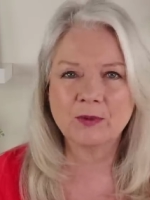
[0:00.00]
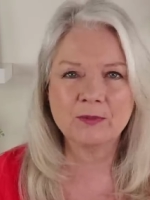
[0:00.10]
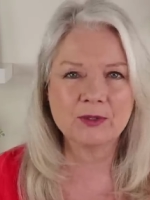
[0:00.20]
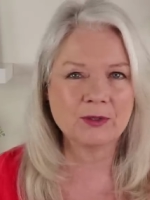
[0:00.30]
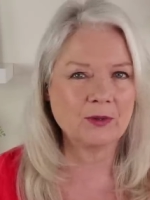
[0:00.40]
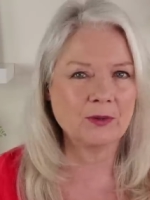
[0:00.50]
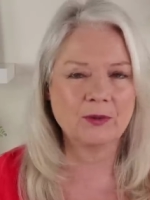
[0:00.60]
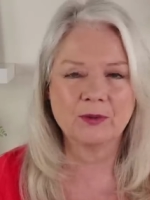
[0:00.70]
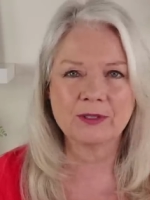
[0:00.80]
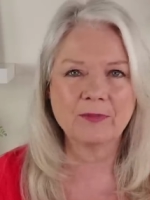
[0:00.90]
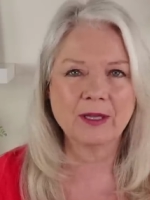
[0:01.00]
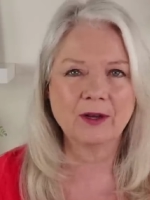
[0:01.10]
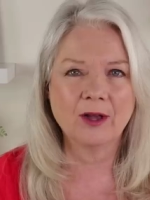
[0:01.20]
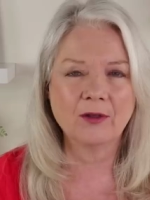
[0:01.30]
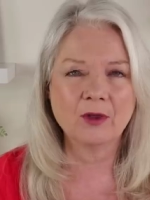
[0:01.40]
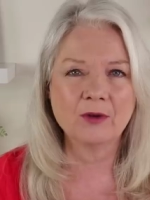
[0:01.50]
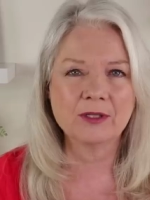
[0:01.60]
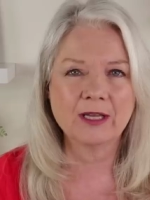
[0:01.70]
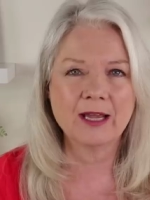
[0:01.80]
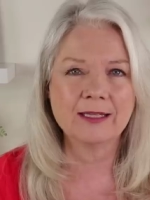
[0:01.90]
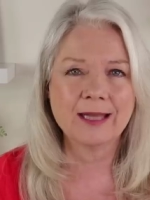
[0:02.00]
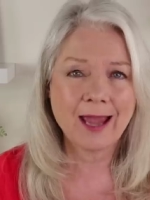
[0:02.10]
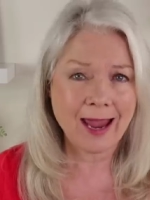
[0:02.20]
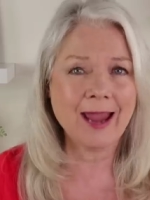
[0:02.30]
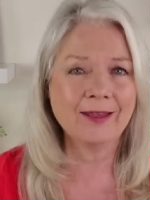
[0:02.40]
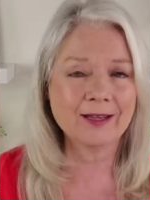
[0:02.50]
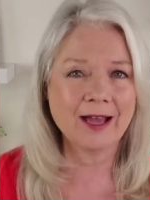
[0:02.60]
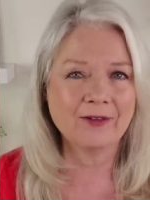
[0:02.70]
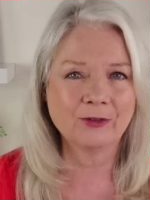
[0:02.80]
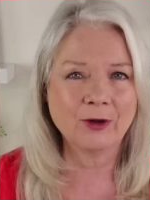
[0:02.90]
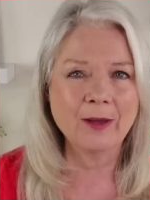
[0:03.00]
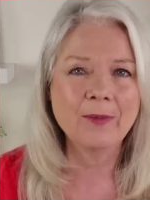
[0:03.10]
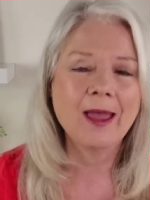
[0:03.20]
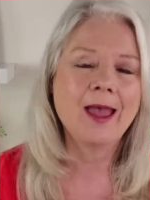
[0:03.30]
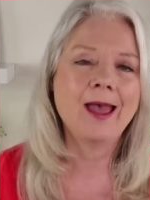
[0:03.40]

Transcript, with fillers: swimsuit or something along those lines and the cover-up